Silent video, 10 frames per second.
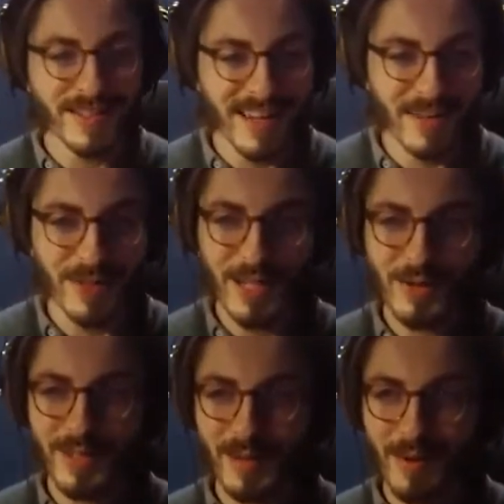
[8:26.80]
is kind of an
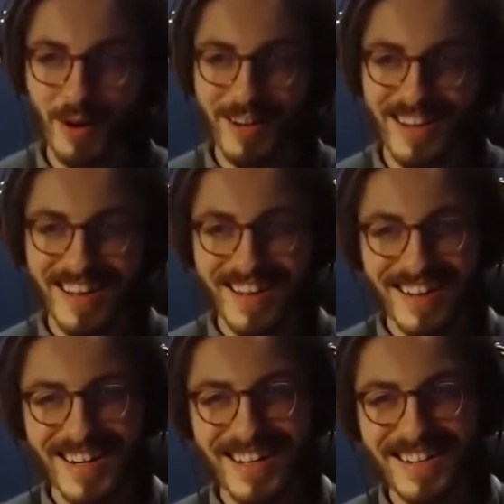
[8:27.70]
interesting part.
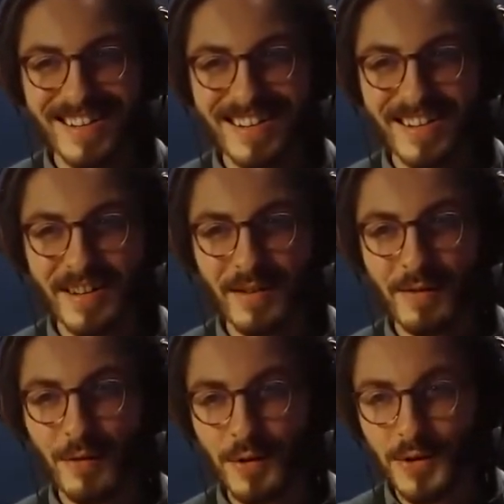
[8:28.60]

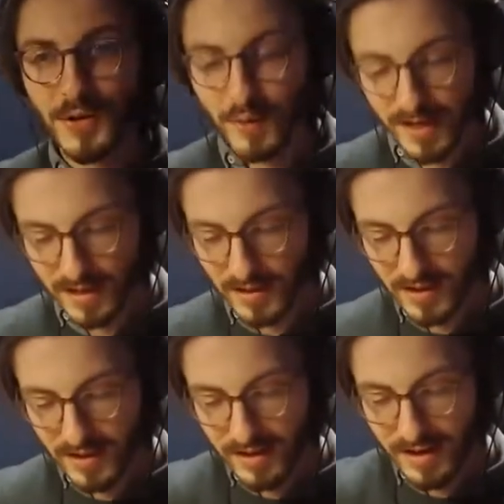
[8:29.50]
For
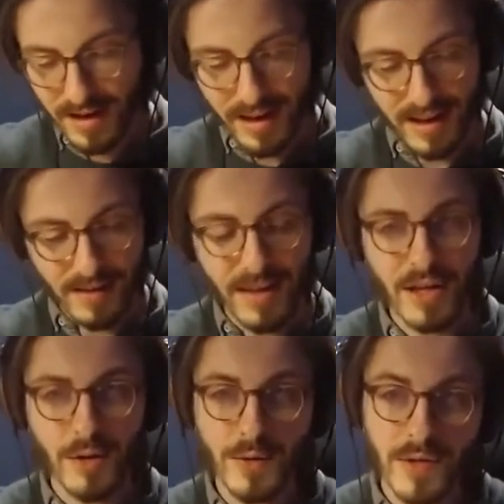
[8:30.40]
strings, they
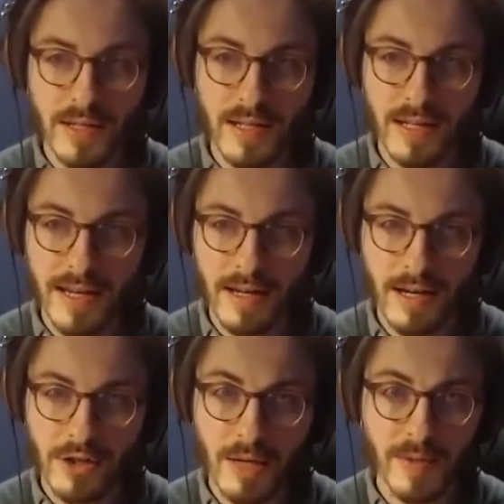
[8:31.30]
used
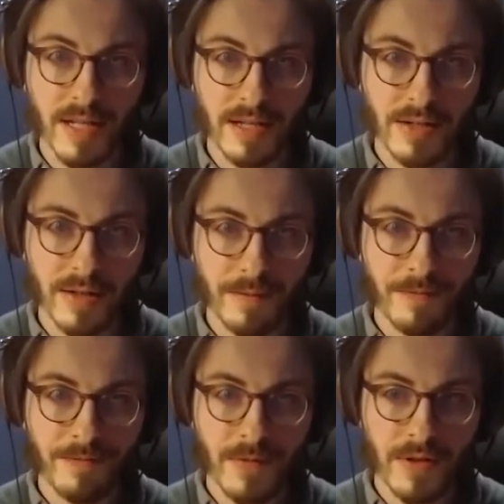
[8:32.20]
sheep intestine,
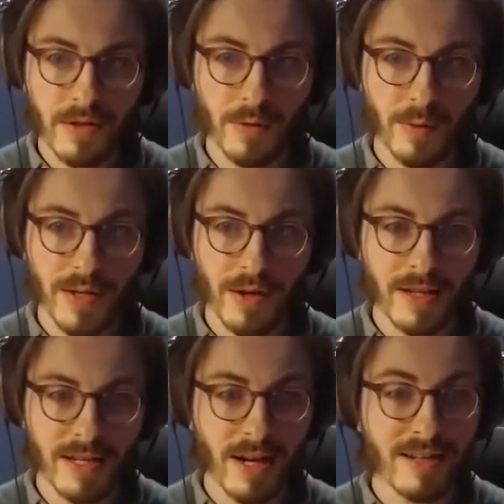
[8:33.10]
so we call
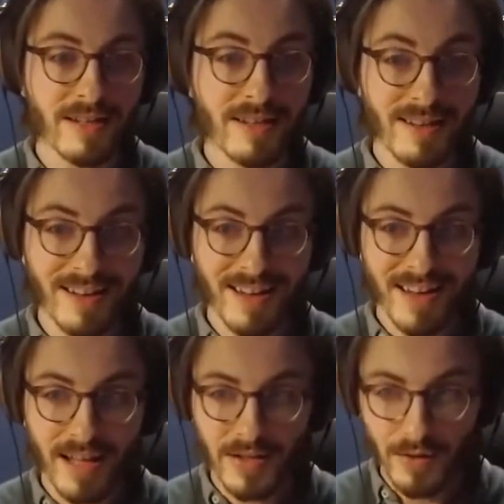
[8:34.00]
it gut.
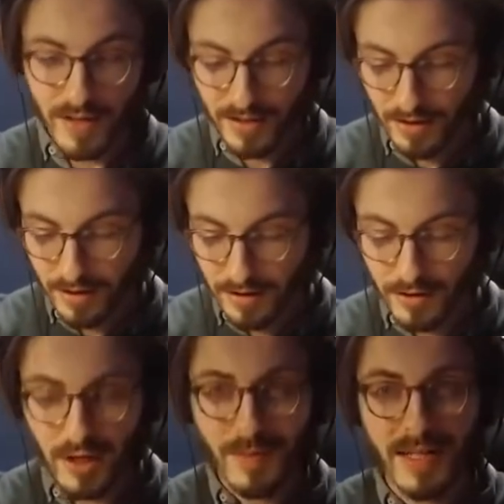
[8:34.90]
And so these are
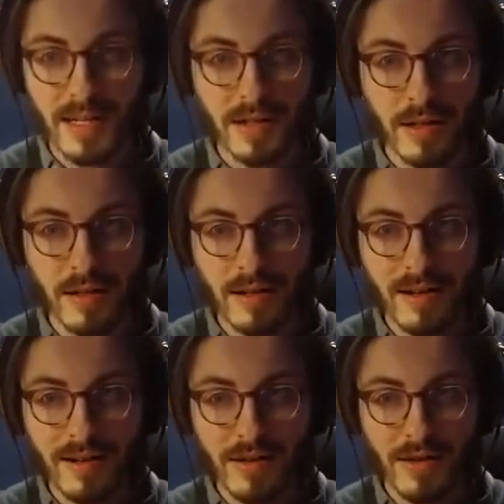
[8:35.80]
sheep intestine
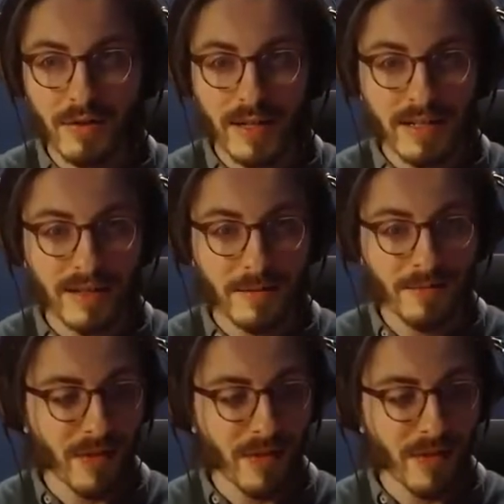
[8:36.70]
strings,